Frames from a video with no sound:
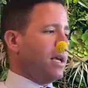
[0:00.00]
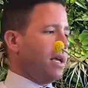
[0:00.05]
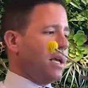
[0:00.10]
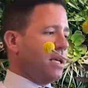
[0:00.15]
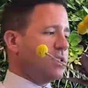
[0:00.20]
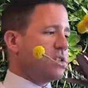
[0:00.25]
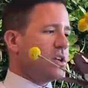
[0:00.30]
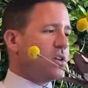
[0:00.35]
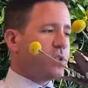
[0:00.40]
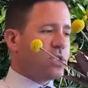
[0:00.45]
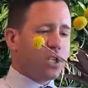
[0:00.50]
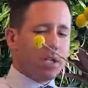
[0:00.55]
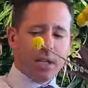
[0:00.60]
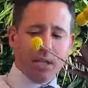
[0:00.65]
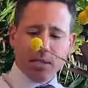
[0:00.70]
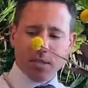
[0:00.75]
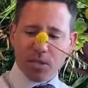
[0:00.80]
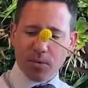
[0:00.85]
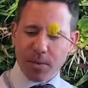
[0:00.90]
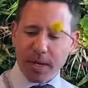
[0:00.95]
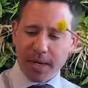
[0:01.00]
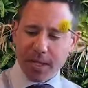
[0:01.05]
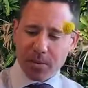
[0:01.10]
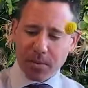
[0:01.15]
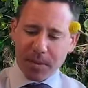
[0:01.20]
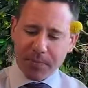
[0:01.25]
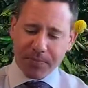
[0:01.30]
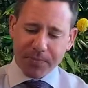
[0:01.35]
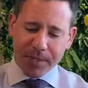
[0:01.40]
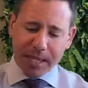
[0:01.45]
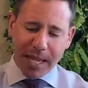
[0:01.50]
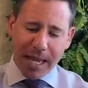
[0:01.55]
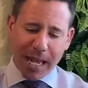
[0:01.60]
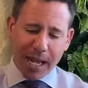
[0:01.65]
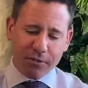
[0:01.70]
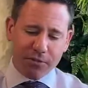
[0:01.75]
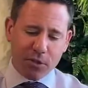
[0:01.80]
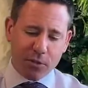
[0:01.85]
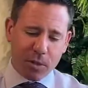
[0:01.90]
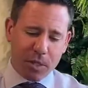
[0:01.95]
So to this arrangement,
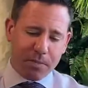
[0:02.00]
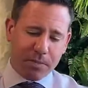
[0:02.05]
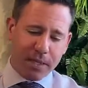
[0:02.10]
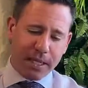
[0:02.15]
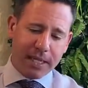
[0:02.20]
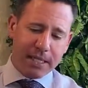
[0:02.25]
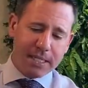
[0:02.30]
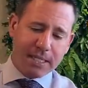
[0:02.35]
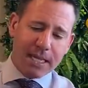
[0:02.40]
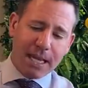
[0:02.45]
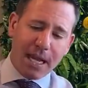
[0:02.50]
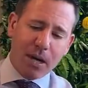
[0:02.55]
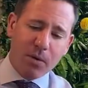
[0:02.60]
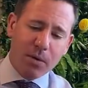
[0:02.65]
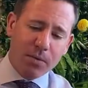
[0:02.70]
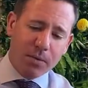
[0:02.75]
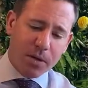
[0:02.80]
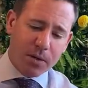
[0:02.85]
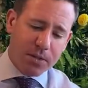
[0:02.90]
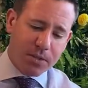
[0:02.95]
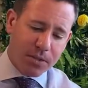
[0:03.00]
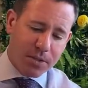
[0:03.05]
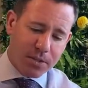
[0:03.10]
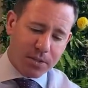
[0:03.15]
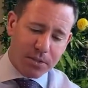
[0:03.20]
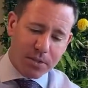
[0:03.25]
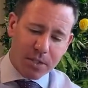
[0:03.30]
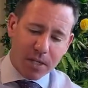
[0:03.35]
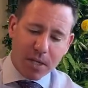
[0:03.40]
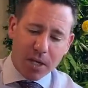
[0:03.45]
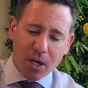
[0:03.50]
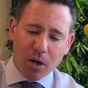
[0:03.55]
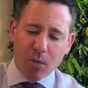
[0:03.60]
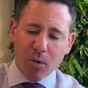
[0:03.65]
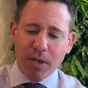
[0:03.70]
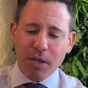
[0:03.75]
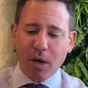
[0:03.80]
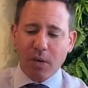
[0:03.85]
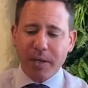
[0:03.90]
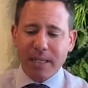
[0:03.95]
after we place our roses, we're
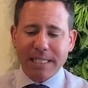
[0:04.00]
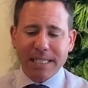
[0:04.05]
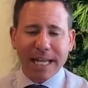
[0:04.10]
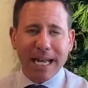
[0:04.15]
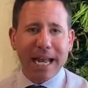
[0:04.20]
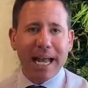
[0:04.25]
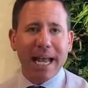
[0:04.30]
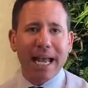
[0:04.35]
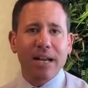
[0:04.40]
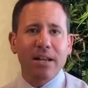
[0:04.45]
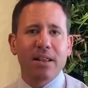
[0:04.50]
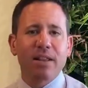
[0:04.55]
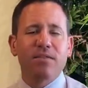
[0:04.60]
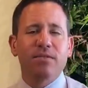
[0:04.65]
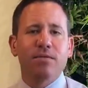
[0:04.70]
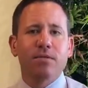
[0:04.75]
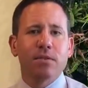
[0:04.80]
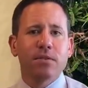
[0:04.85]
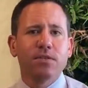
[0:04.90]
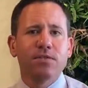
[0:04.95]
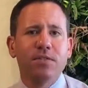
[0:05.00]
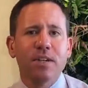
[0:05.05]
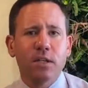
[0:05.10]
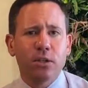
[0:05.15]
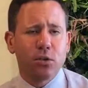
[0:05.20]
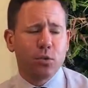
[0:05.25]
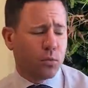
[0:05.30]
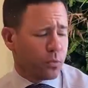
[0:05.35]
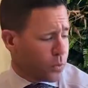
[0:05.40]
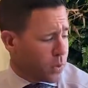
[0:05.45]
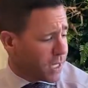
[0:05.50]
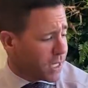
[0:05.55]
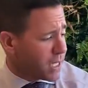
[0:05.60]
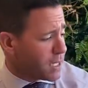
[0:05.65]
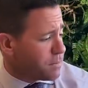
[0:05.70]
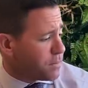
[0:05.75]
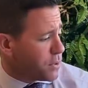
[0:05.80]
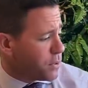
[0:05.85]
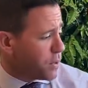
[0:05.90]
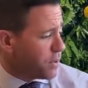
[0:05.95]
going to add the really
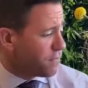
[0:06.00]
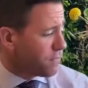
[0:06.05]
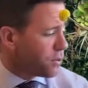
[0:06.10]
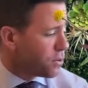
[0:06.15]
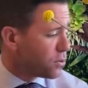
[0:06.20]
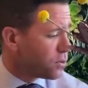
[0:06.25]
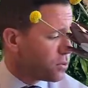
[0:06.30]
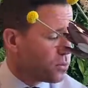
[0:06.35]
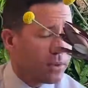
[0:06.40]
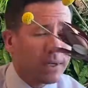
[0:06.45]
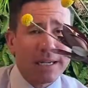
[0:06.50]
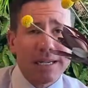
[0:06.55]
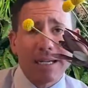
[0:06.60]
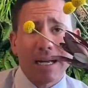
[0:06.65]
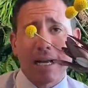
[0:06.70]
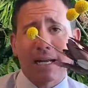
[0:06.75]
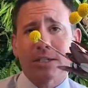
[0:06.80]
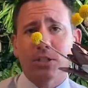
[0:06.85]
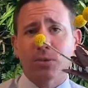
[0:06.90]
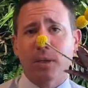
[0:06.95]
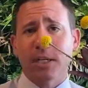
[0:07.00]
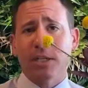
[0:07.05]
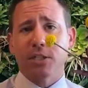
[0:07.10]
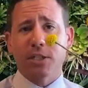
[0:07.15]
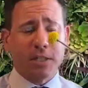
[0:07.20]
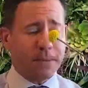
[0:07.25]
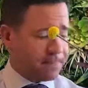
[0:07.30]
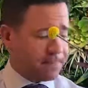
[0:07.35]
beautiful green hydrangea.